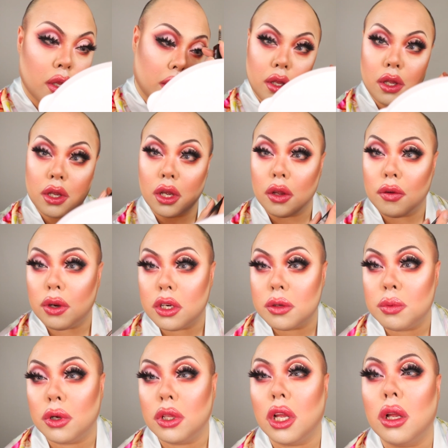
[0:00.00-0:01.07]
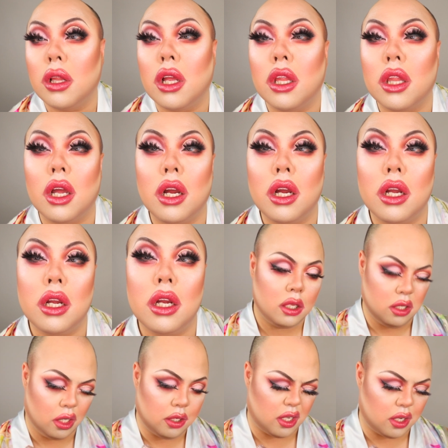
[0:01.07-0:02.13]
There you go, if I just brought that like that.
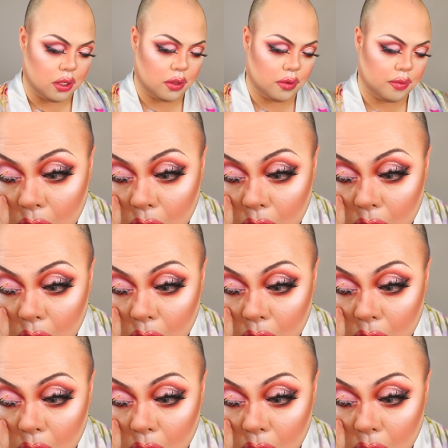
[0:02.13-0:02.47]
There you go.